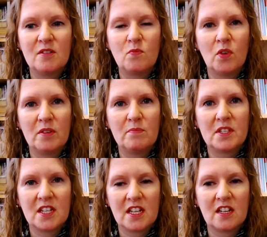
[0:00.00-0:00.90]
one in
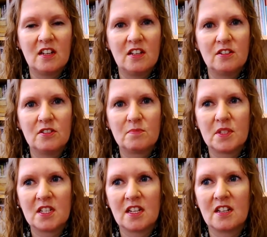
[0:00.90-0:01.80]
particular who's
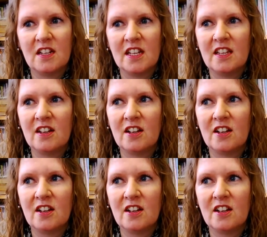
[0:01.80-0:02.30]
particularly